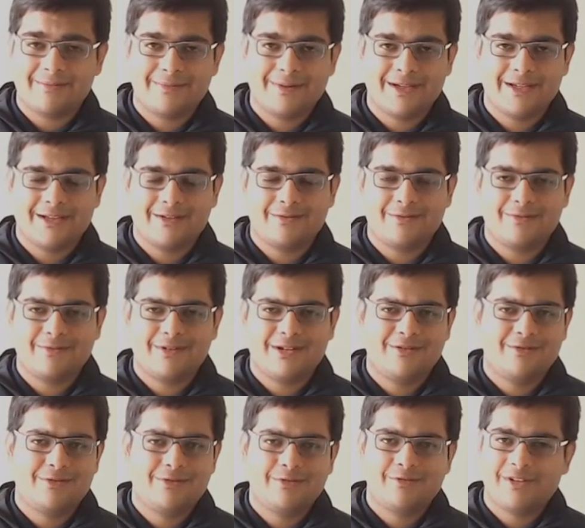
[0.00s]
but when
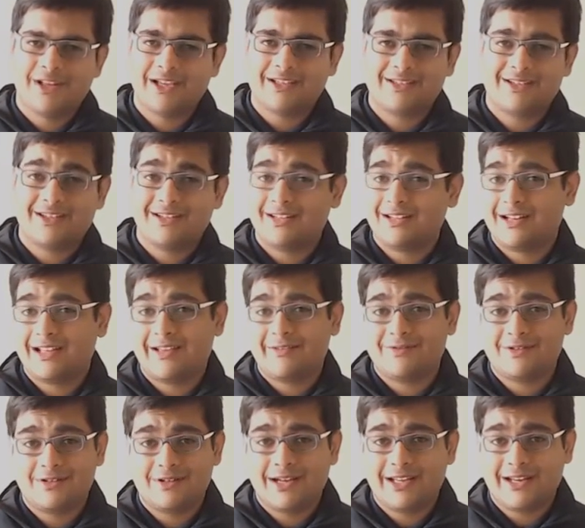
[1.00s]
you reflect on it
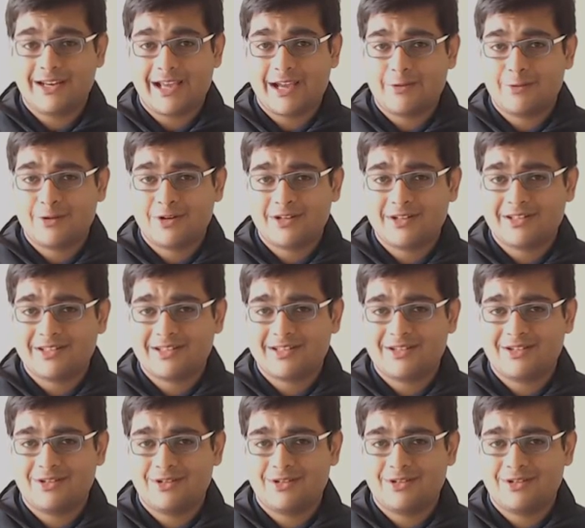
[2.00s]
after 8 hours,